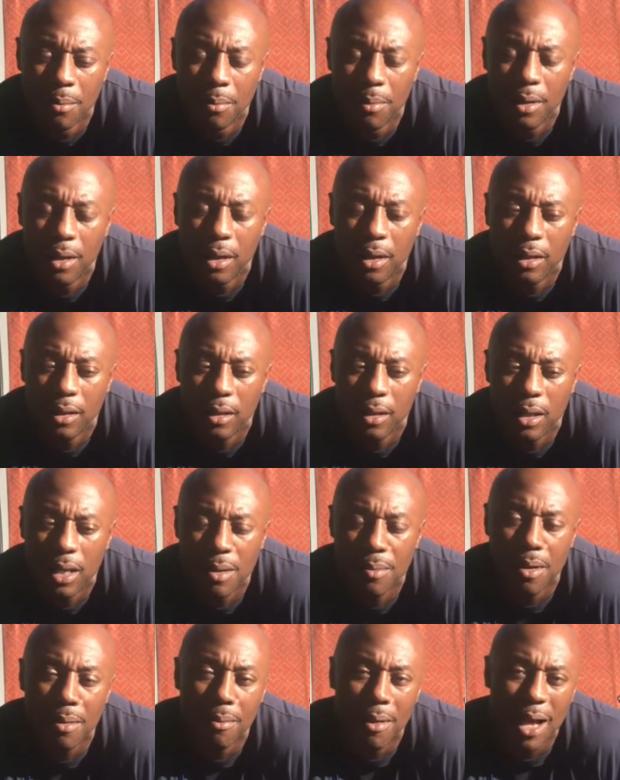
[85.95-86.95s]
but
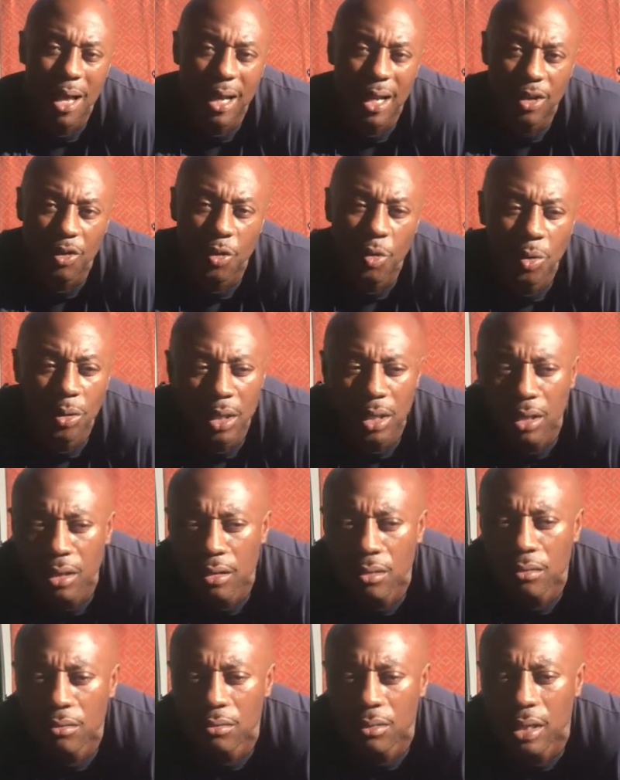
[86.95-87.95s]
in my mind, I truly
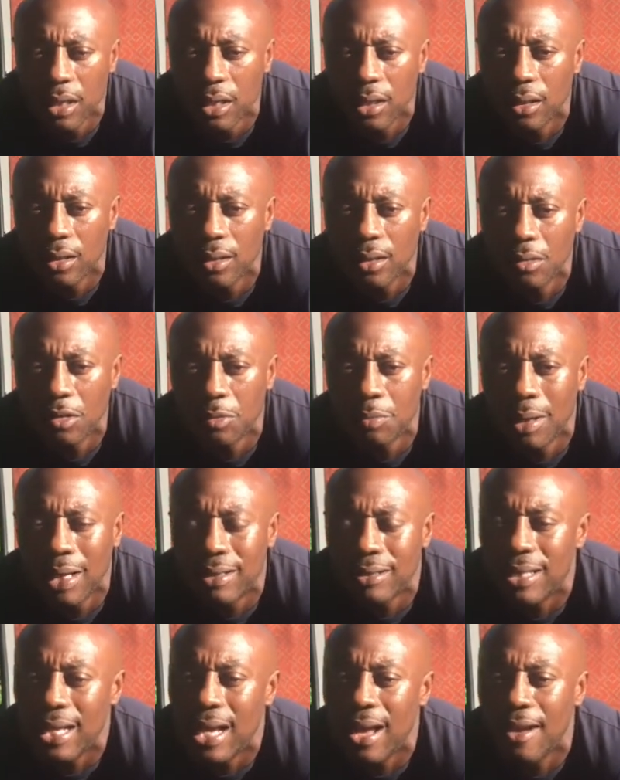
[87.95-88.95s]
knew that it was
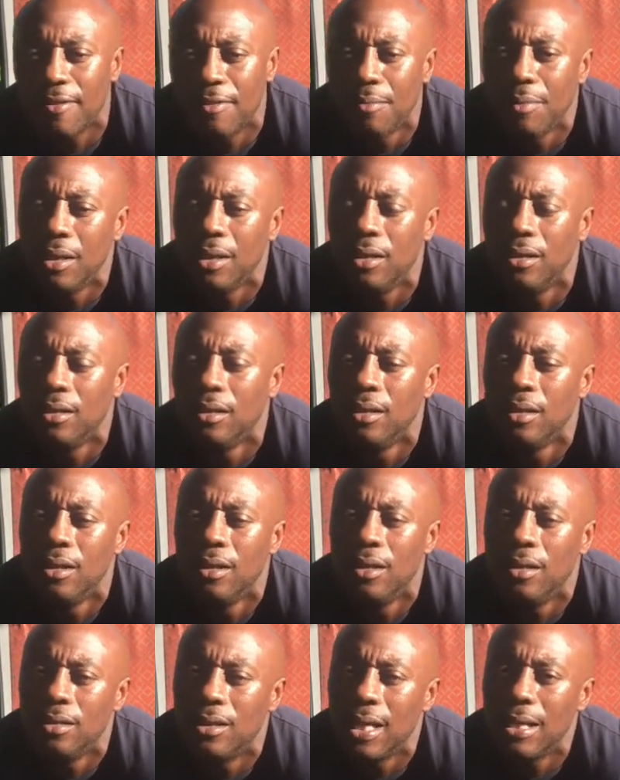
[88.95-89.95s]
about time for me to
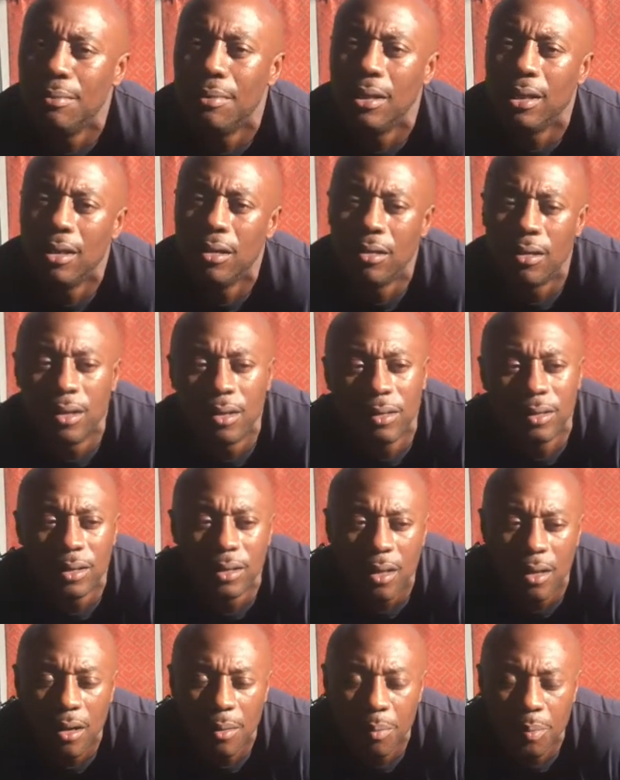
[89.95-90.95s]
take my logo and
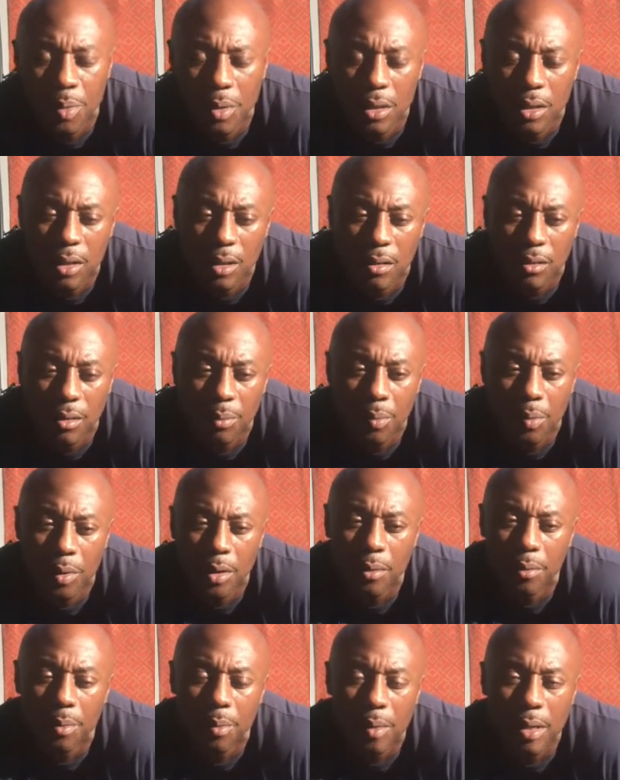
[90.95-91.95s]
start putting it on a
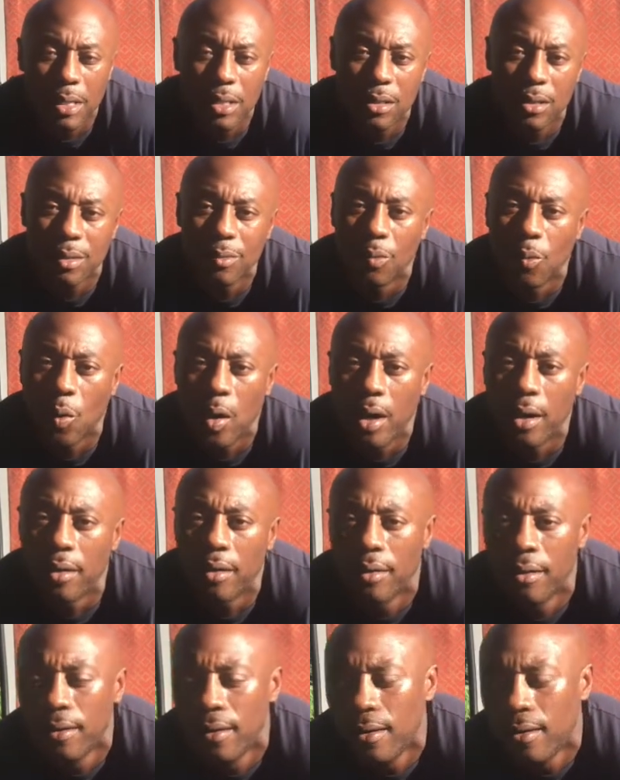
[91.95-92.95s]
print press somewhere.
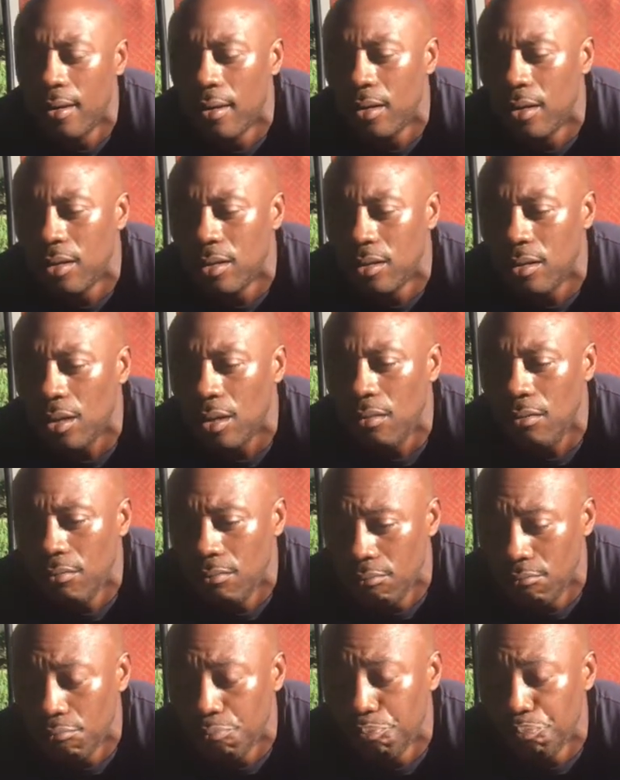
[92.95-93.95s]
So,
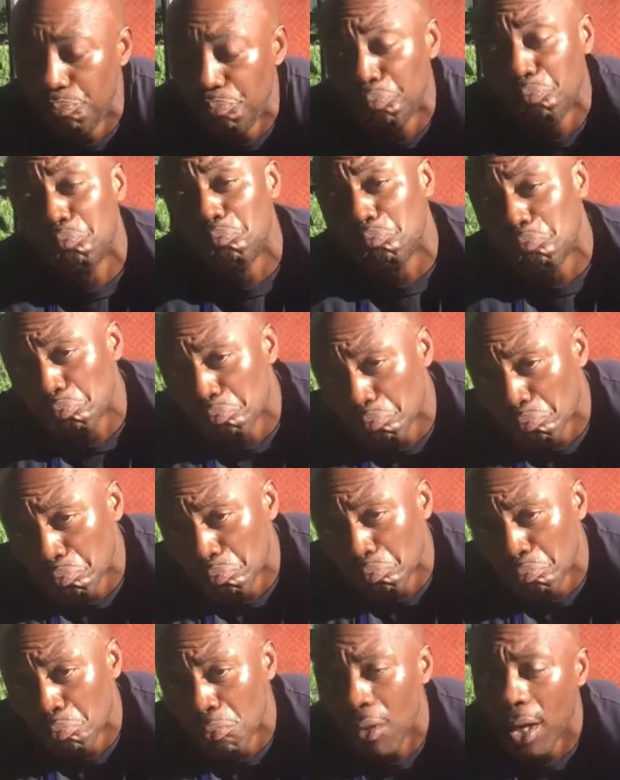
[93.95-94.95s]

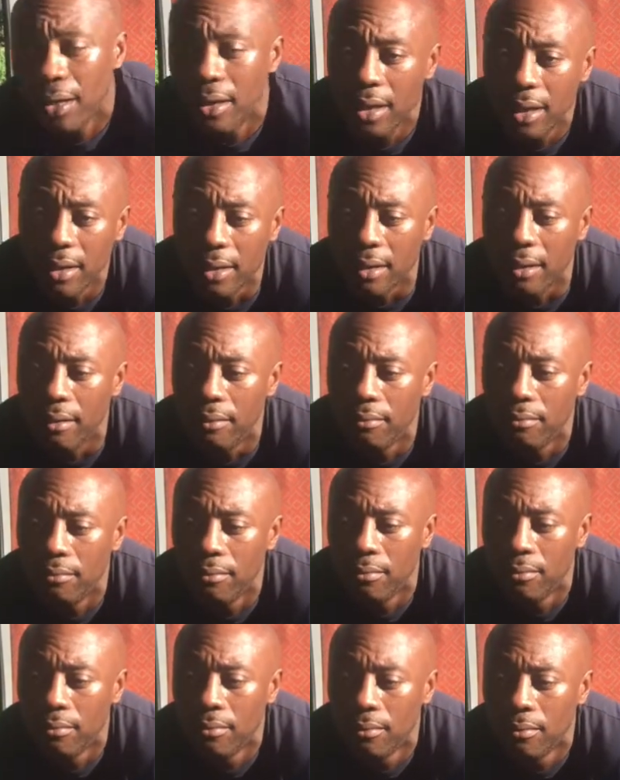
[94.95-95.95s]
I did that.
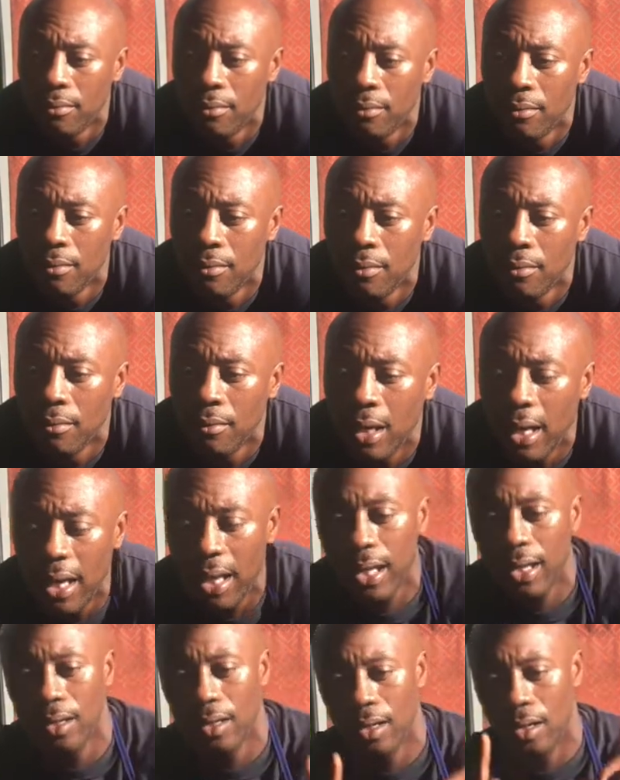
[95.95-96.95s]

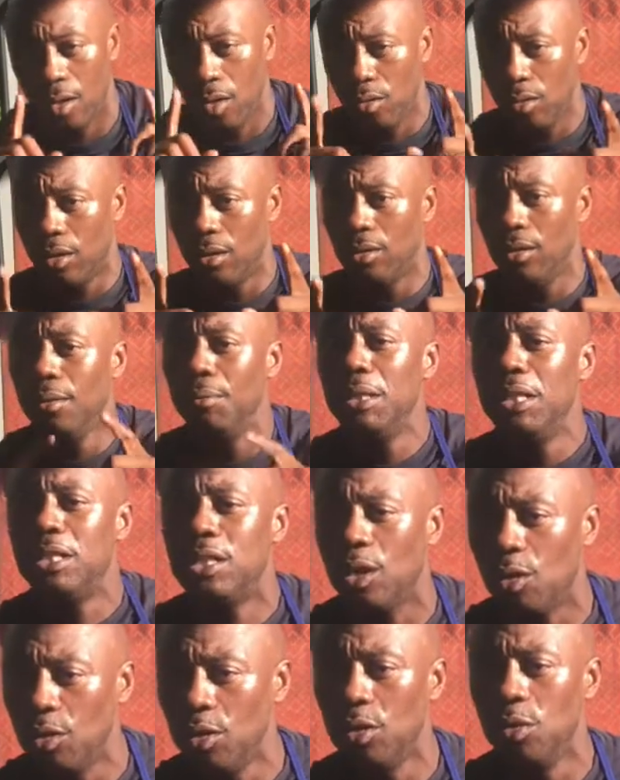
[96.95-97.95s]
And uh, hold on, let me
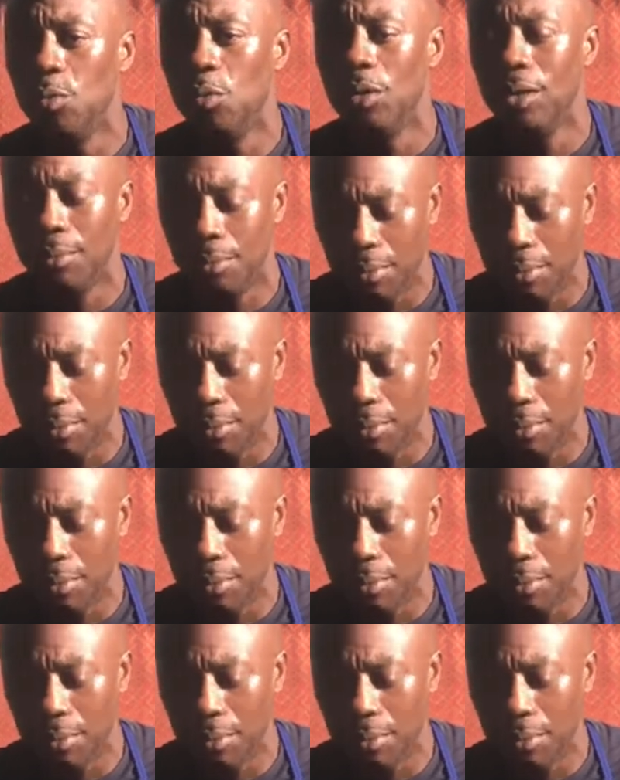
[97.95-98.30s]
show you what